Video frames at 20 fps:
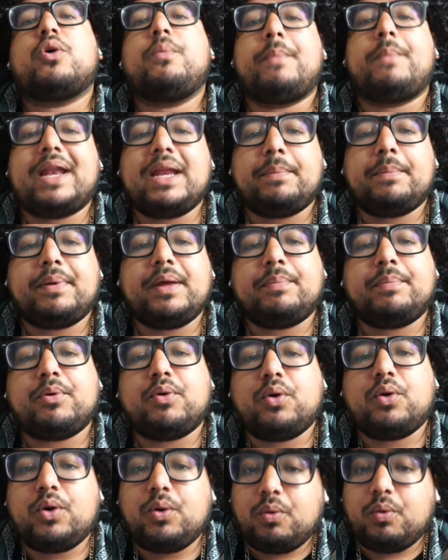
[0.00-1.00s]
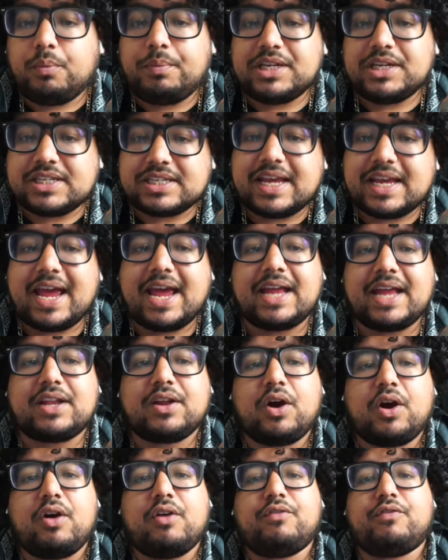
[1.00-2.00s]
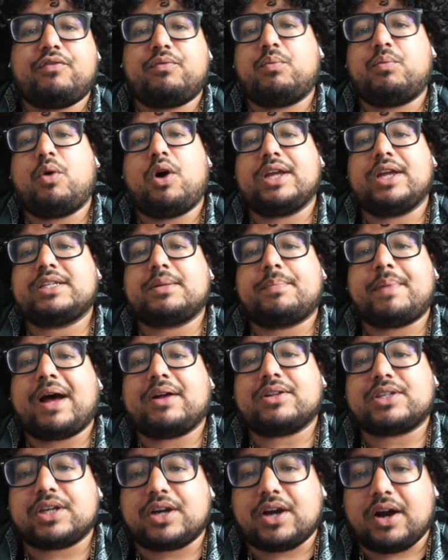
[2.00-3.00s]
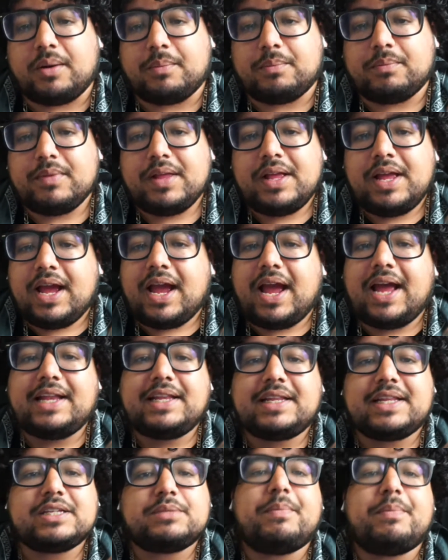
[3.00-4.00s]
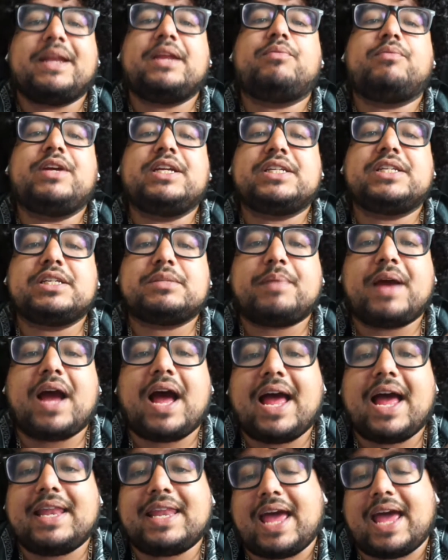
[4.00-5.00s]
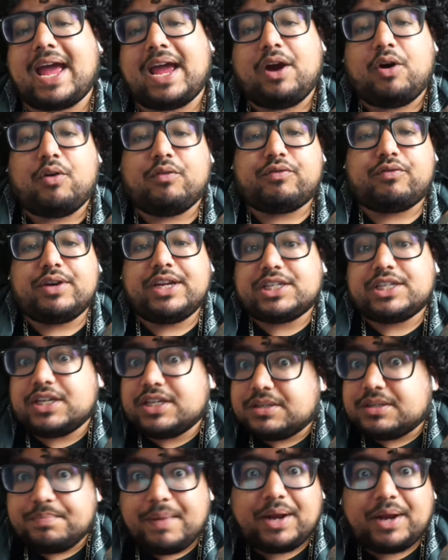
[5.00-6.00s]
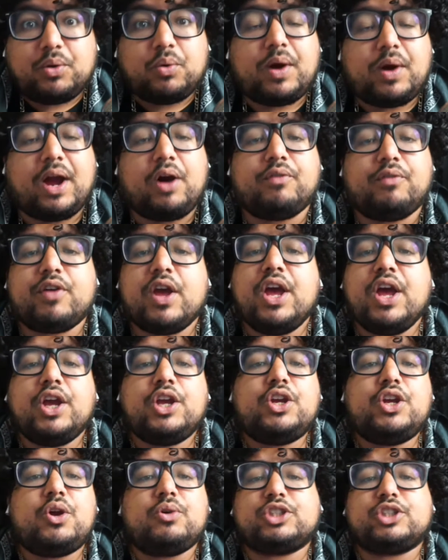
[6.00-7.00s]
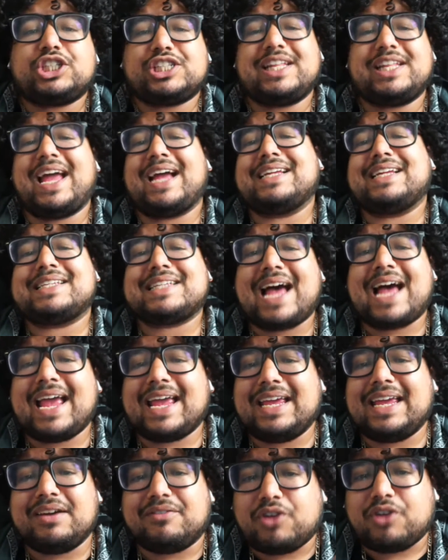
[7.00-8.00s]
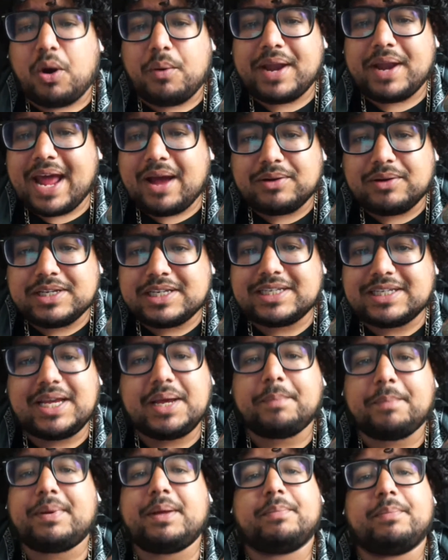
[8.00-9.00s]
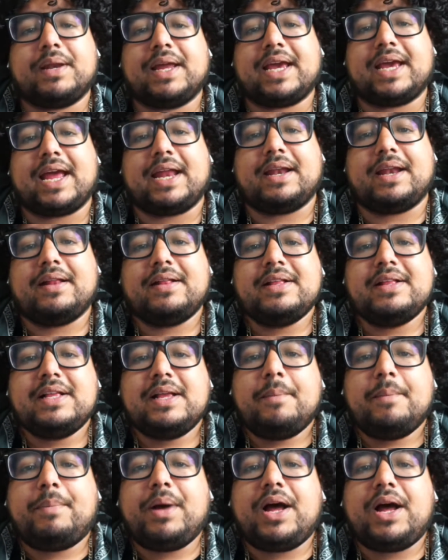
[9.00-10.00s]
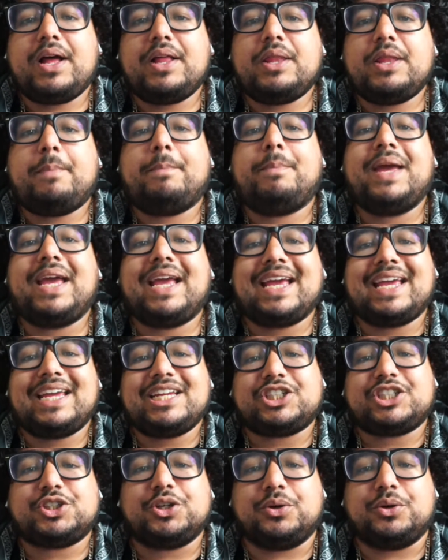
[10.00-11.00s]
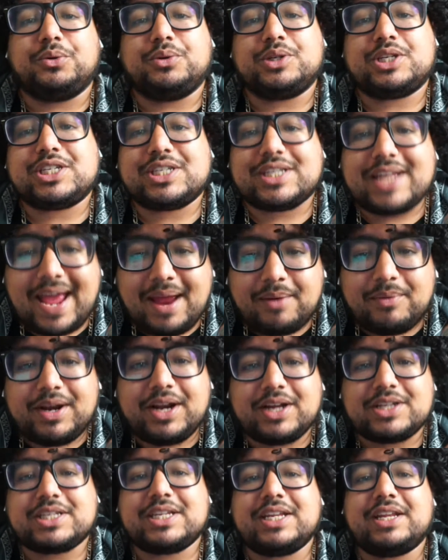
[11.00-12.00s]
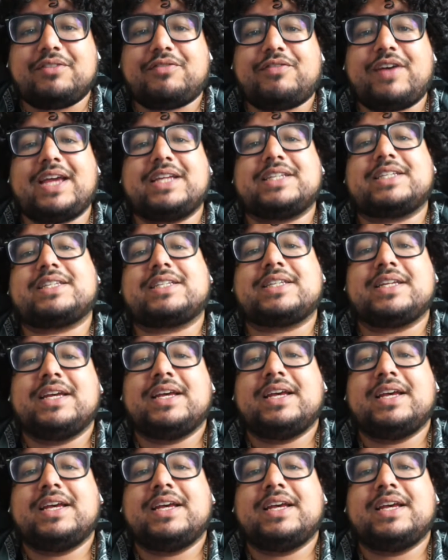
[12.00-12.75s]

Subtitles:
many people who will be scared of what is about to come. And there's many reasons behind that. Health reasons, mental health, you know, just the anxiety of going out and seeing people again. But the big issue staring us in the face